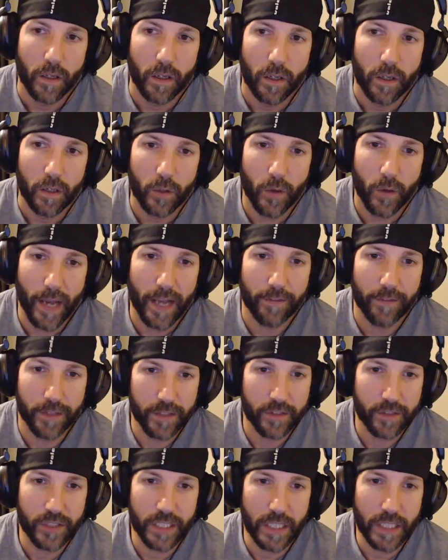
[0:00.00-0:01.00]
You have
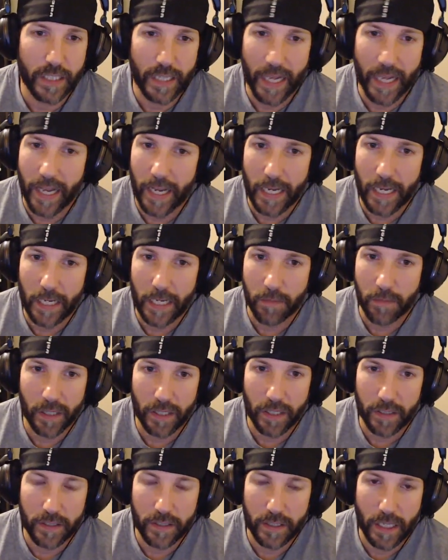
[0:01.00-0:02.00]
his DNA, but
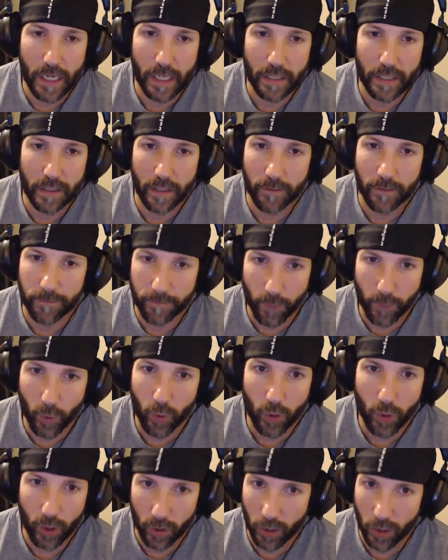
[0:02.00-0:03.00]
it's not a
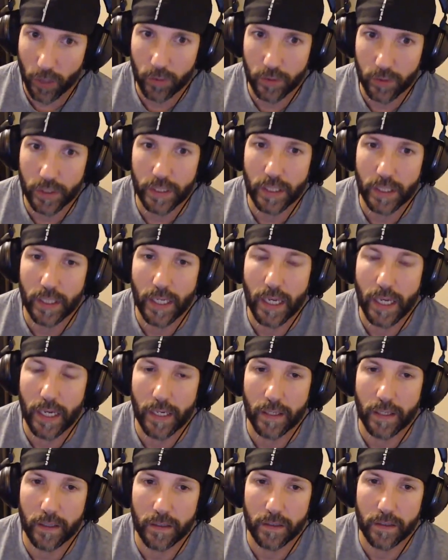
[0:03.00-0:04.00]
full clone
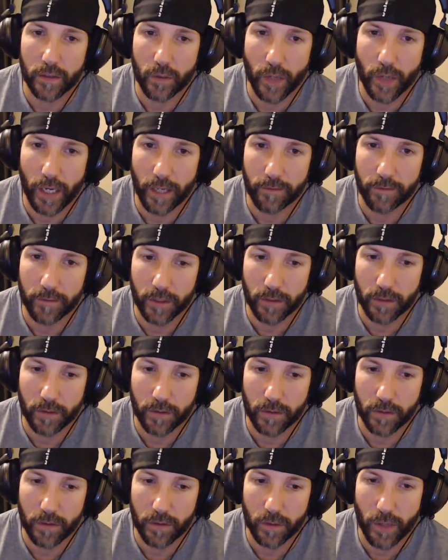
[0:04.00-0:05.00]
DNA. You have
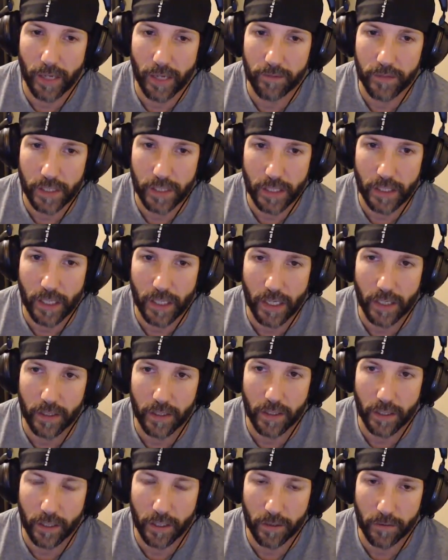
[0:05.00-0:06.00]
DNA
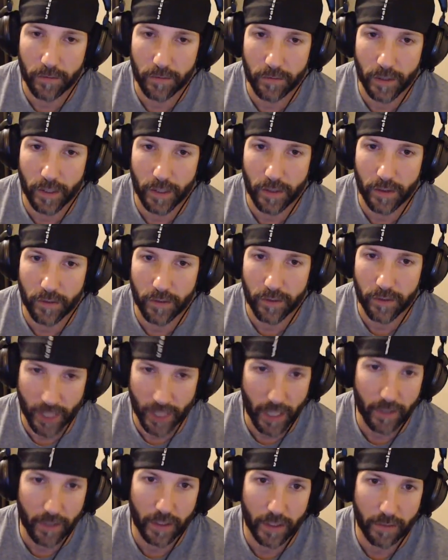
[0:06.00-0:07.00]
of
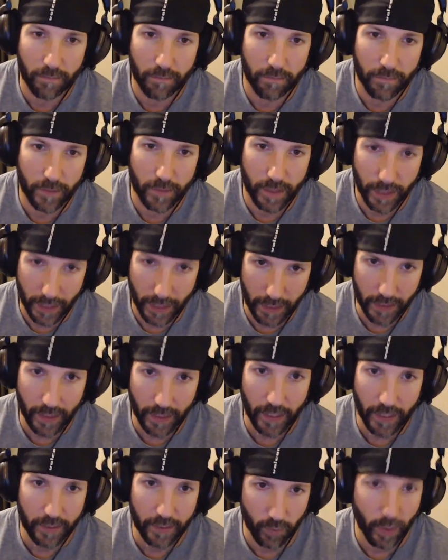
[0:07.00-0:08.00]
Sarah
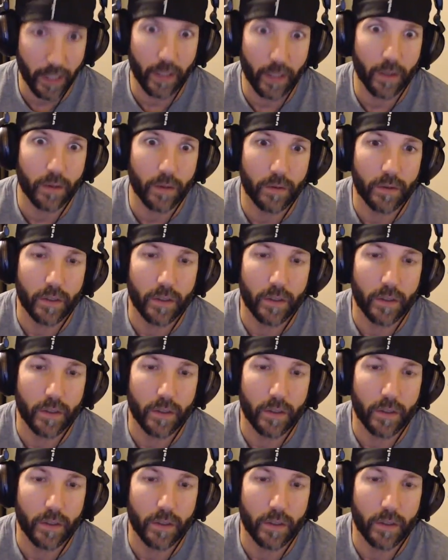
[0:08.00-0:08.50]
Keeney as well.